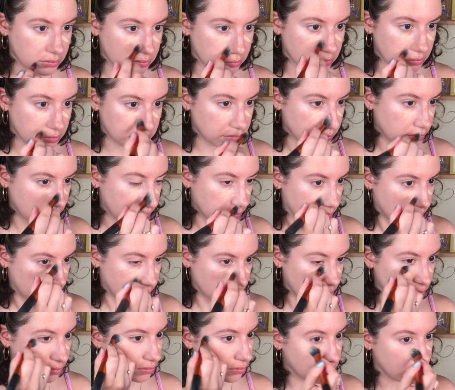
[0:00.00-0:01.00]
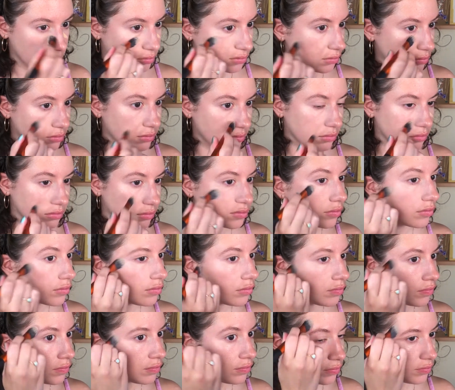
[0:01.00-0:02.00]
relatively natural. I
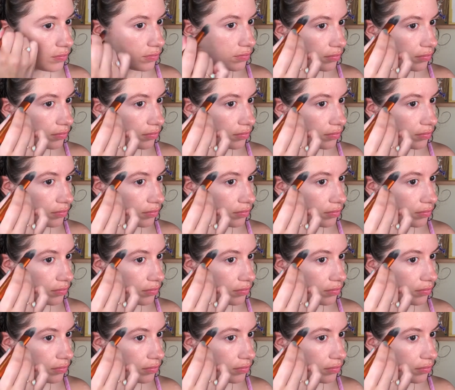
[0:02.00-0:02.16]
don't